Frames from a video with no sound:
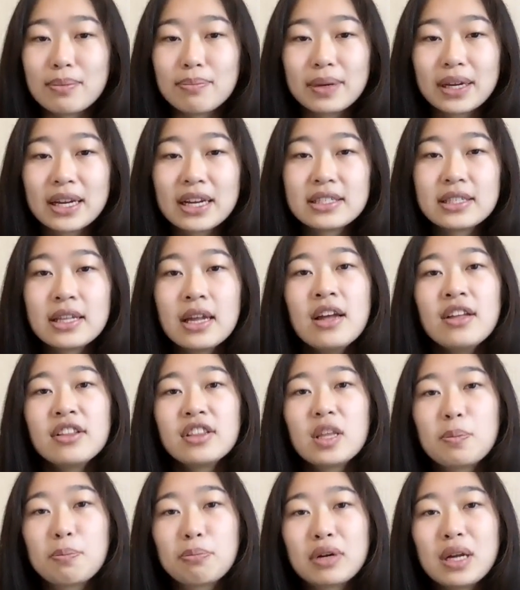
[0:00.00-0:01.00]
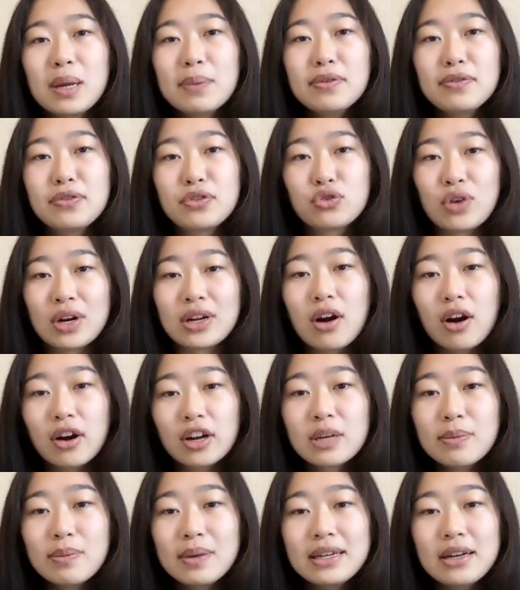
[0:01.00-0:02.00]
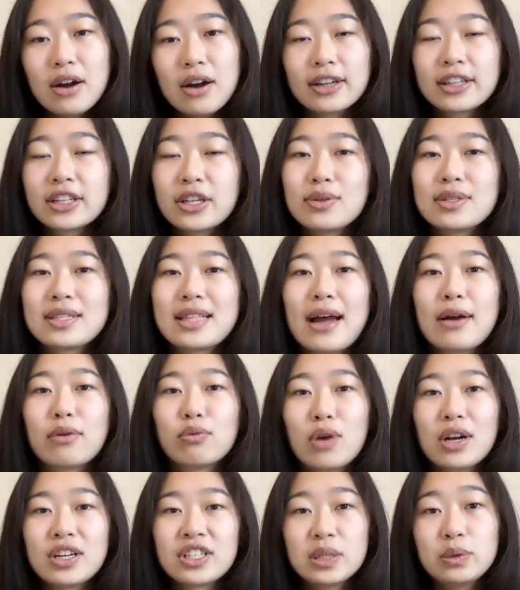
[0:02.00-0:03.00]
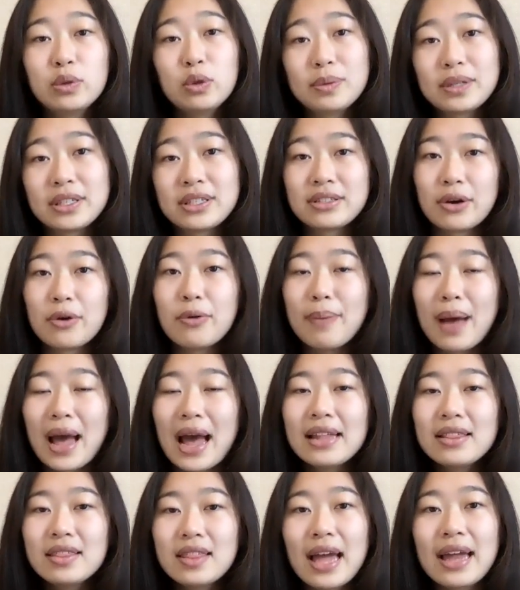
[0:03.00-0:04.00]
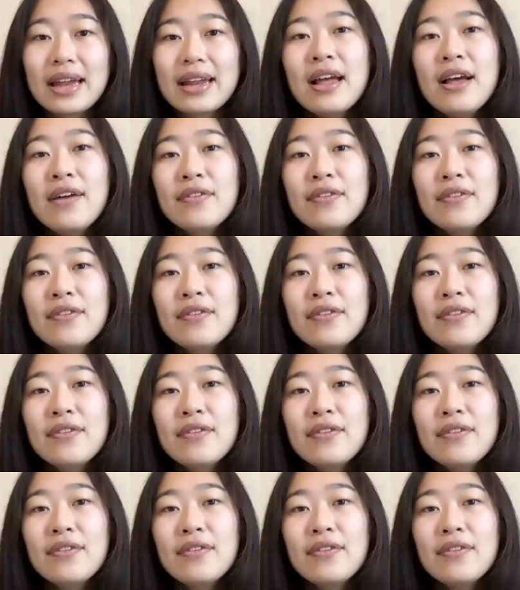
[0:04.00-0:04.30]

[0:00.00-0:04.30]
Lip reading: because the preemptive strike argument argues that Russia will be so mad that